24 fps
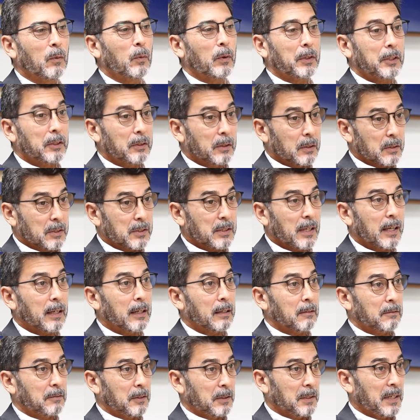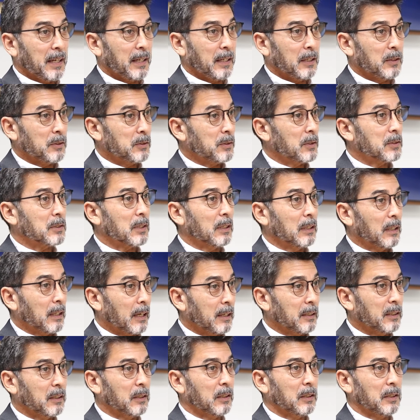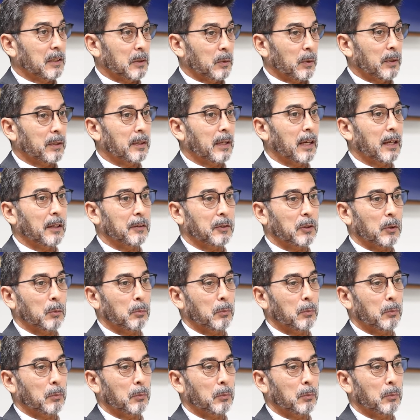when you can stay up for days, there's a lot you can do with that.